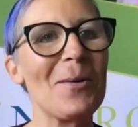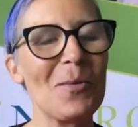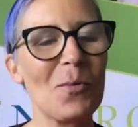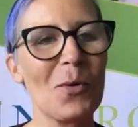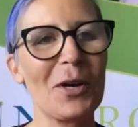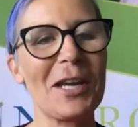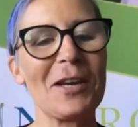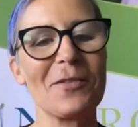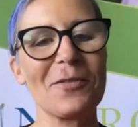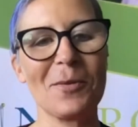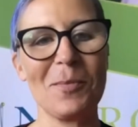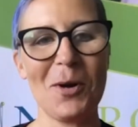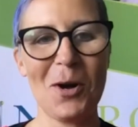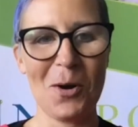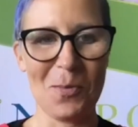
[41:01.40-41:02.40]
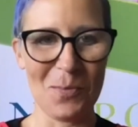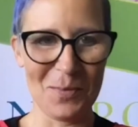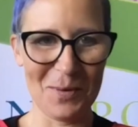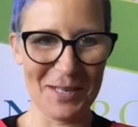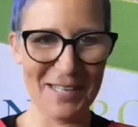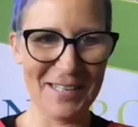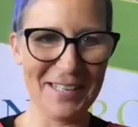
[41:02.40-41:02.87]
working from home,
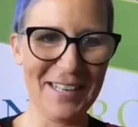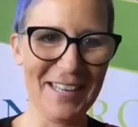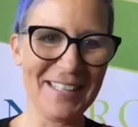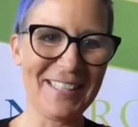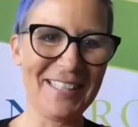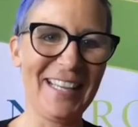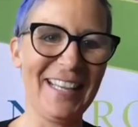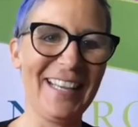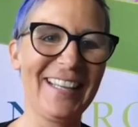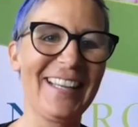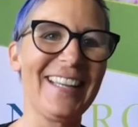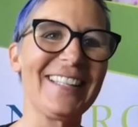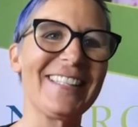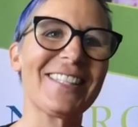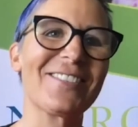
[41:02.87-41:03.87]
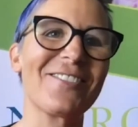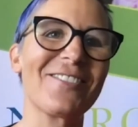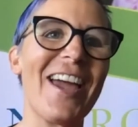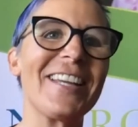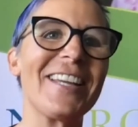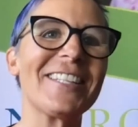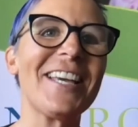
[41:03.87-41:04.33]
and it's
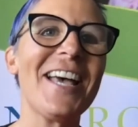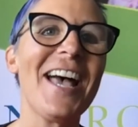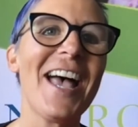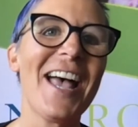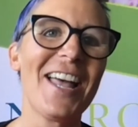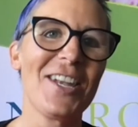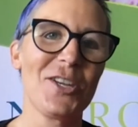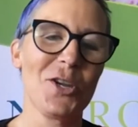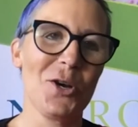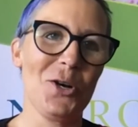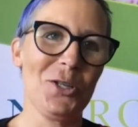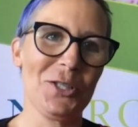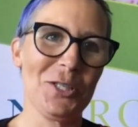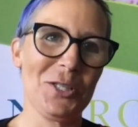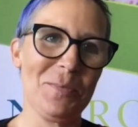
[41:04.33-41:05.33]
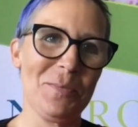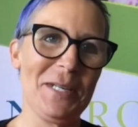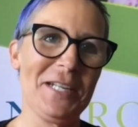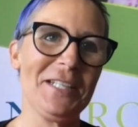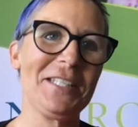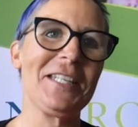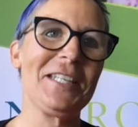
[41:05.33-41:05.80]
great. Not at the
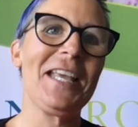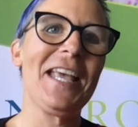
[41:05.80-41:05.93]
minute.